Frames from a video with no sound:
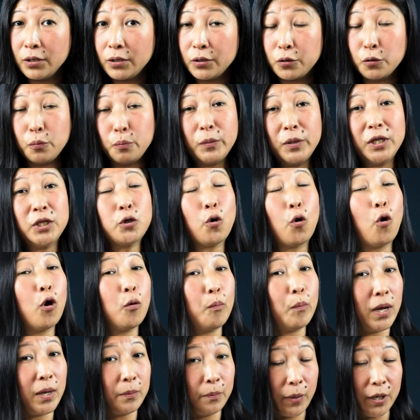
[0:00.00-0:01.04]
to meet all
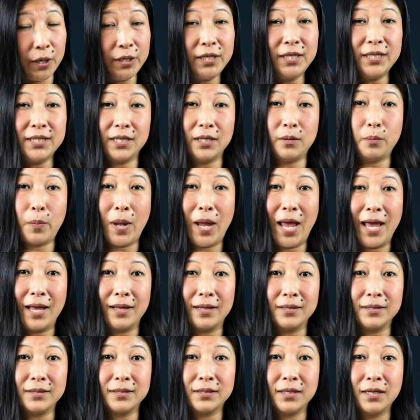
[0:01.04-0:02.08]
my buddies and
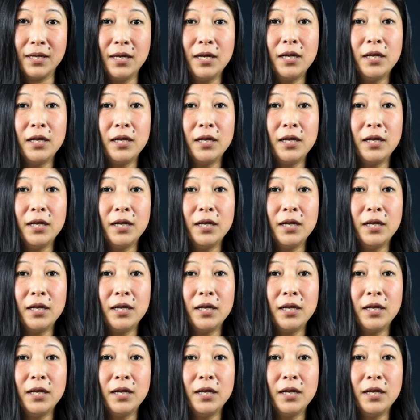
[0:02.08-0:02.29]
pals.